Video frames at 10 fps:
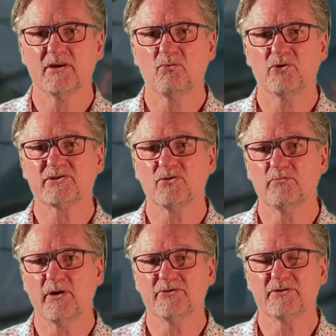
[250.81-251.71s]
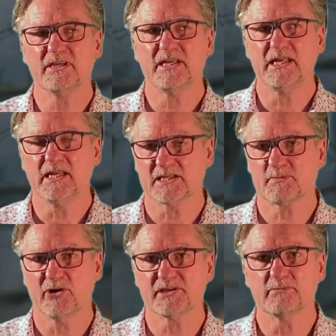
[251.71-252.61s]
what is almost
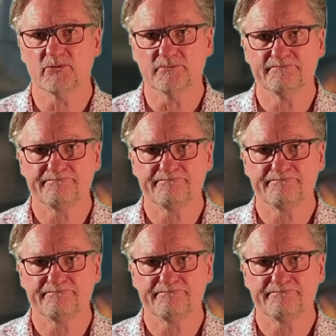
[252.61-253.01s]
inexpressible.